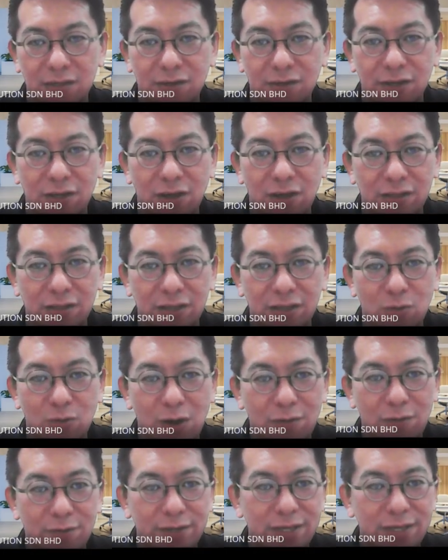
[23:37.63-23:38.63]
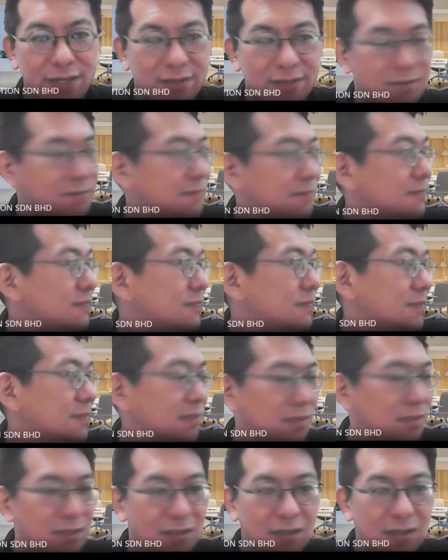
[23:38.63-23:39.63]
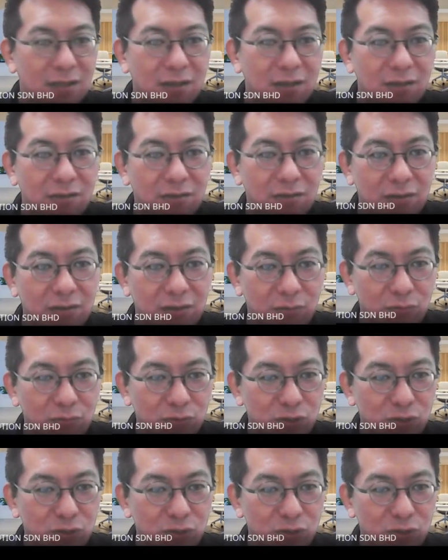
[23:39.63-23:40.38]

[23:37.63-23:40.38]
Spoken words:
click on inquiry. It